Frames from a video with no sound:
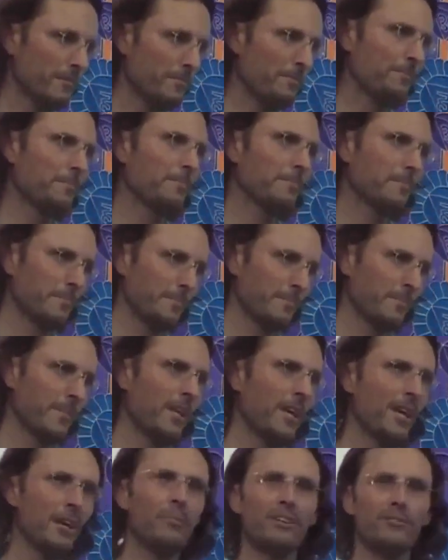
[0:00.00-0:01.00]
Yeah.
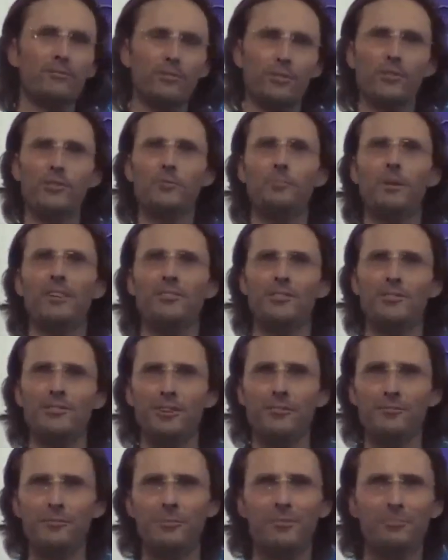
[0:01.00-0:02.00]
How many of you expect
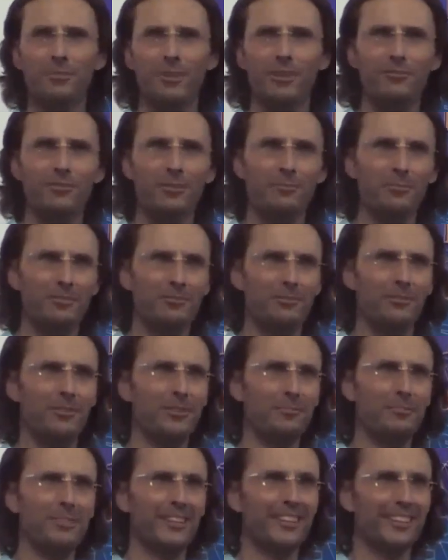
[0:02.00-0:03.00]
yourself to be perfect before
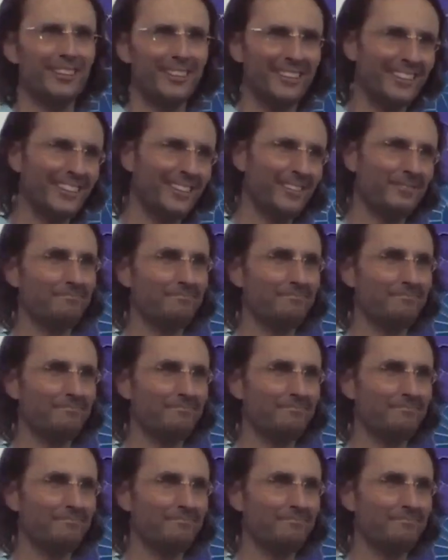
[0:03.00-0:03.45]
you begin?